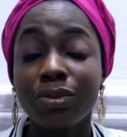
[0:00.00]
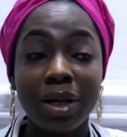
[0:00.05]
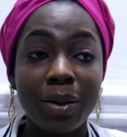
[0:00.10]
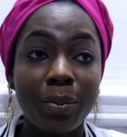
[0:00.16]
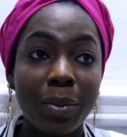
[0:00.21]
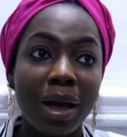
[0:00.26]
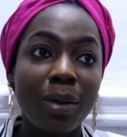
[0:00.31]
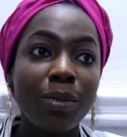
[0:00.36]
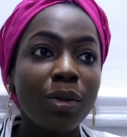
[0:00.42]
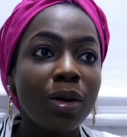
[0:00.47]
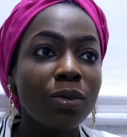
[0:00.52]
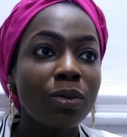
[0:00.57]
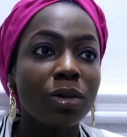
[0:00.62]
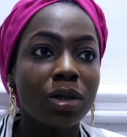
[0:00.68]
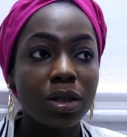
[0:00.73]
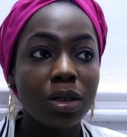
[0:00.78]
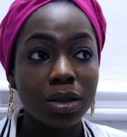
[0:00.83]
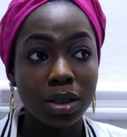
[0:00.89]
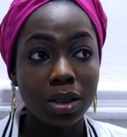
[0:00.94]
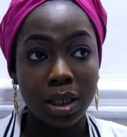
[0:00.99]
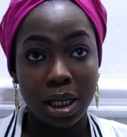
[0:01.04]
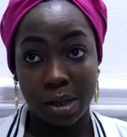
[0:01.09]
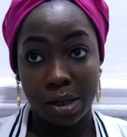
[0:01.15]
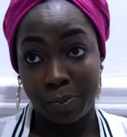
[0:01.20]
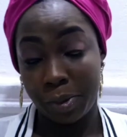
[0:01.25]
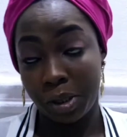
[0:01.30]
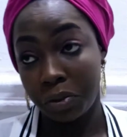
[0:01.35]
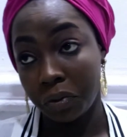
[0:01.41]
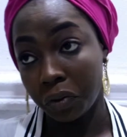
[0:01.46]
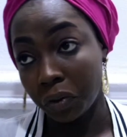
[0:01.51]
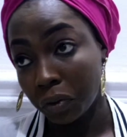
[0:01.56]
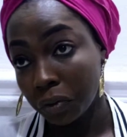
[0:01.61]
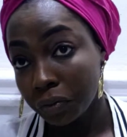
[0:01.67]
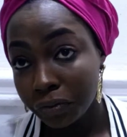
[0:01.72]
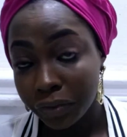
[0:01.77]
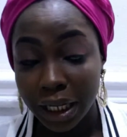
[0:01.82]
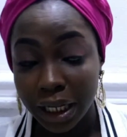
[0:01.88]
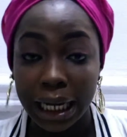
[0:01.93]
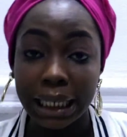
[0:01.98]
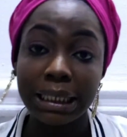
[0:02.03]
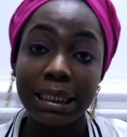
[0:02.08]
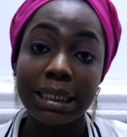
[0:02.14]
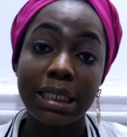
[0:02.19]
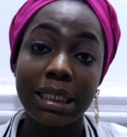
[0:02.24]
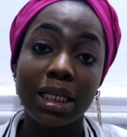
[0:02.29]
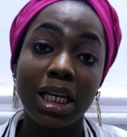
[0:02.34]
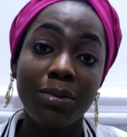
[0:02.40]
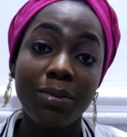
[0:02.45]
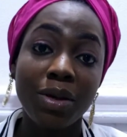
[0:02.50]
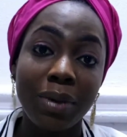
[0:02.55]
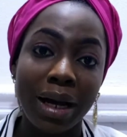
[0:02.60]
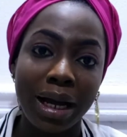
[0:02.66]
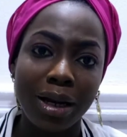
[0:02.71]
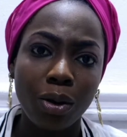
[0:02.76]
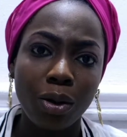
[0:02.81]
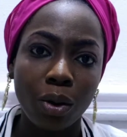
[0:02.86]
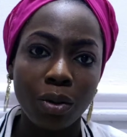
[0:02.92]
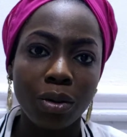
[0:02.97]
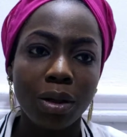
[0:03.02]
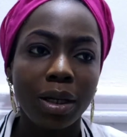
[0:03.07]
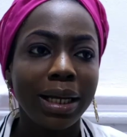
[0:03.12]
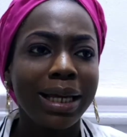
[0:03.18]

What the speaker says: My mom was happy though that at least they gave me my law.